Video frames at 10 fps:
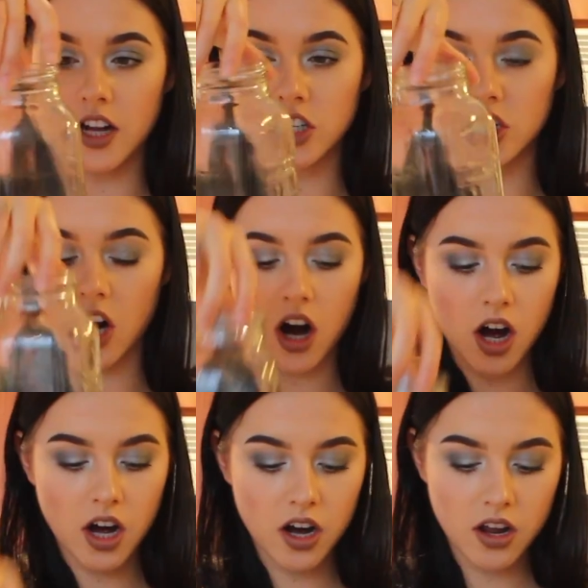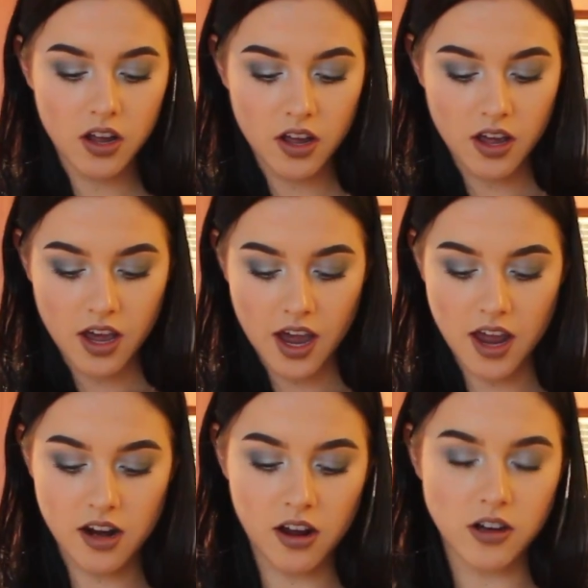jar,
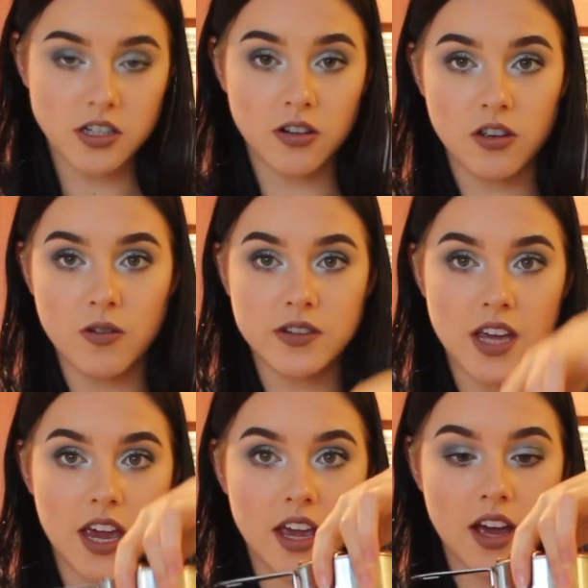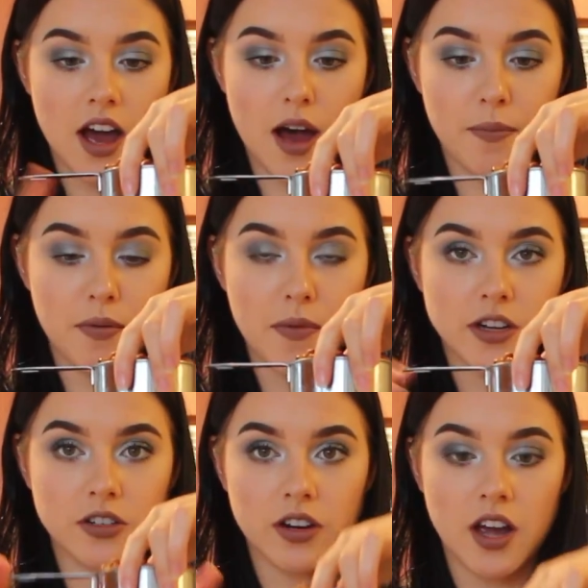and I also use a cup,
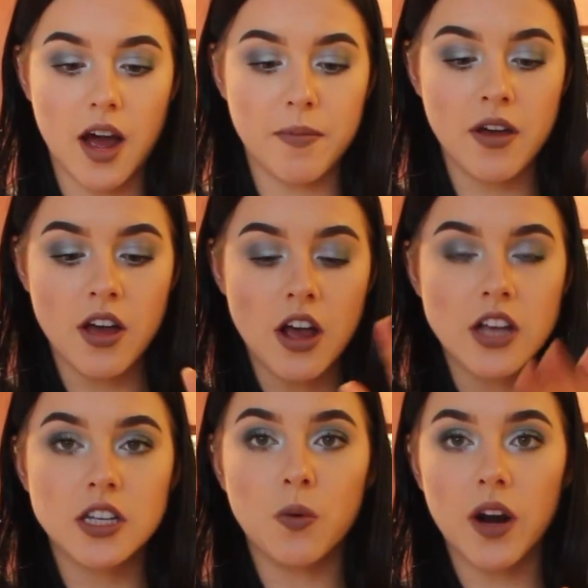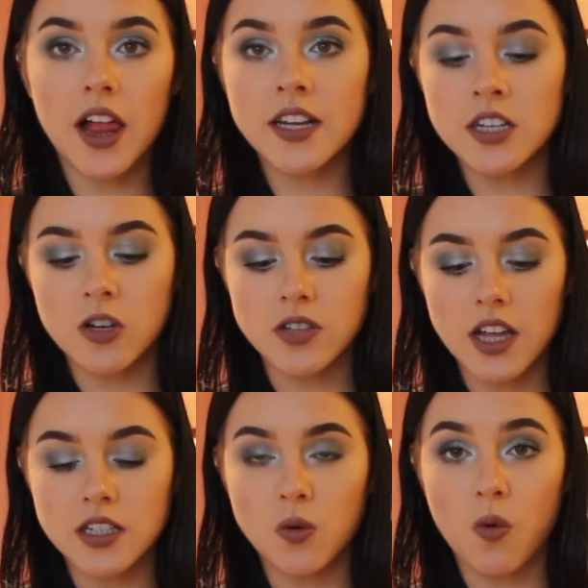measuring cup. So what I like to do is
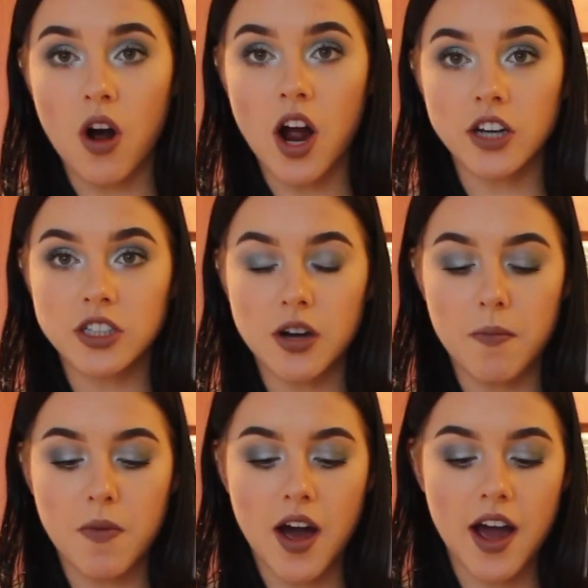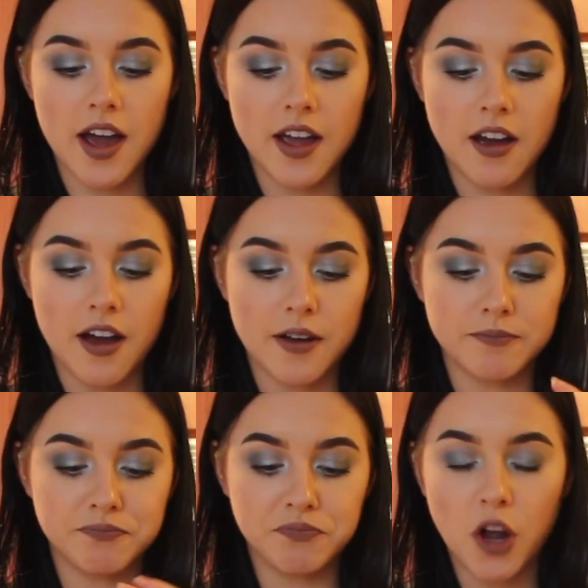I like to wash my
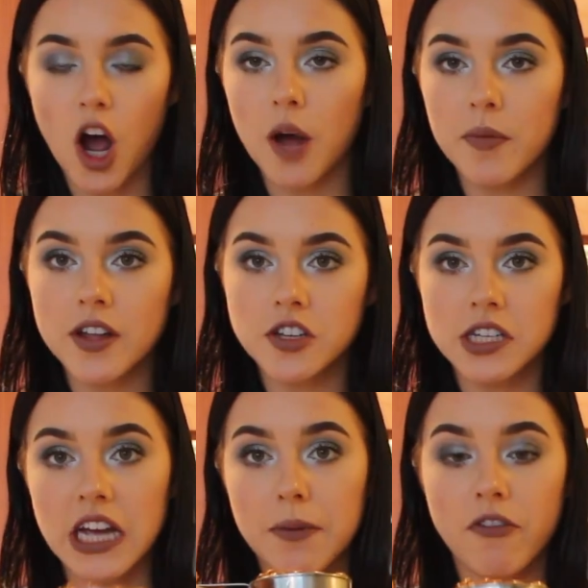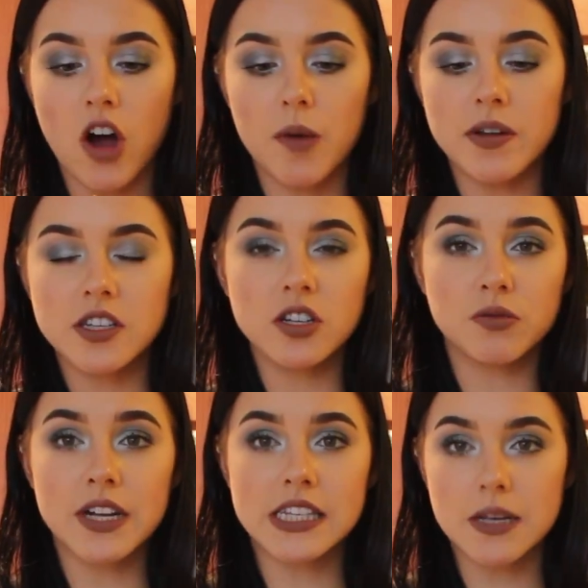almonds, just a cup of almonds, just
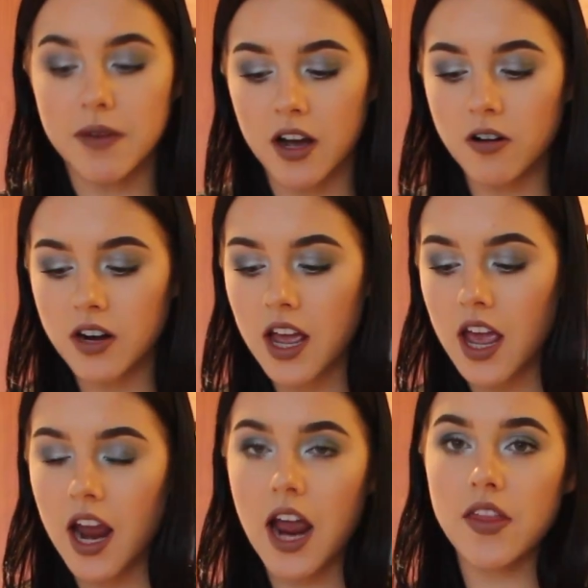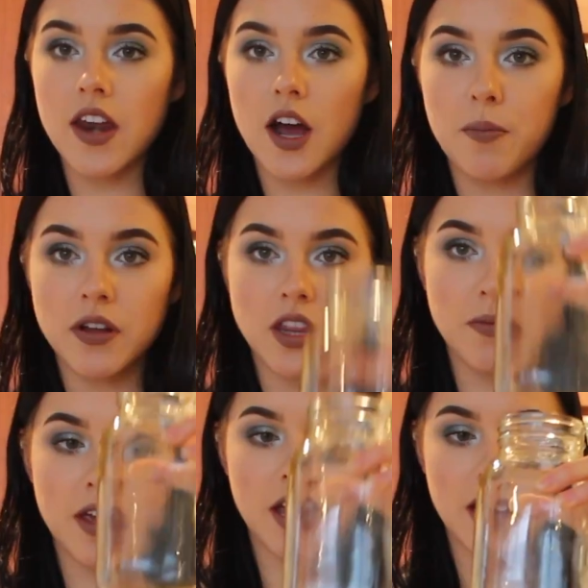rinse them out, and then I'll put
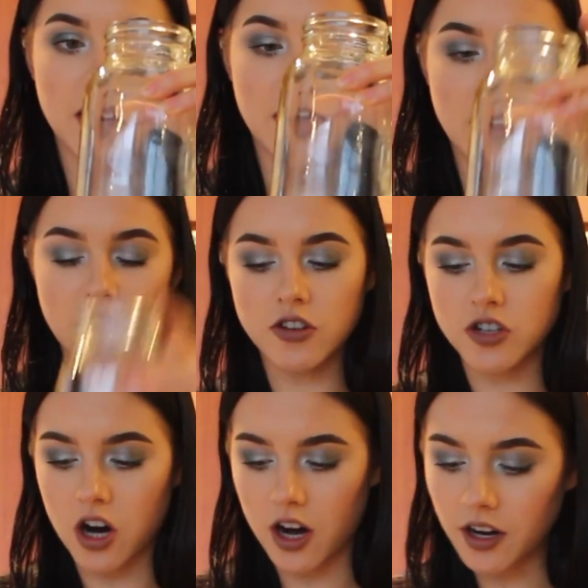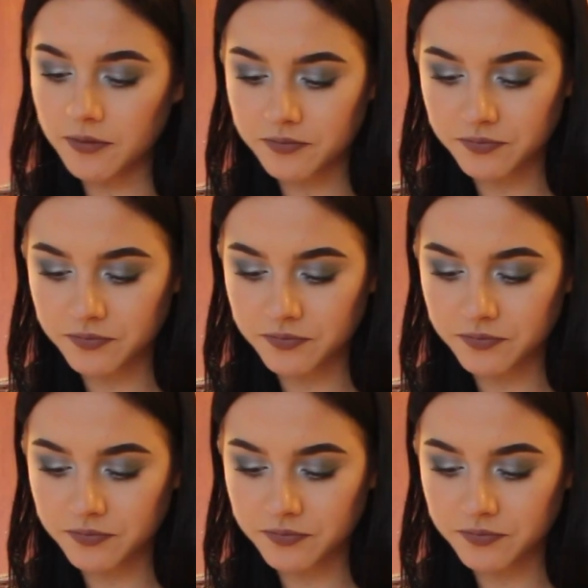them in the jar.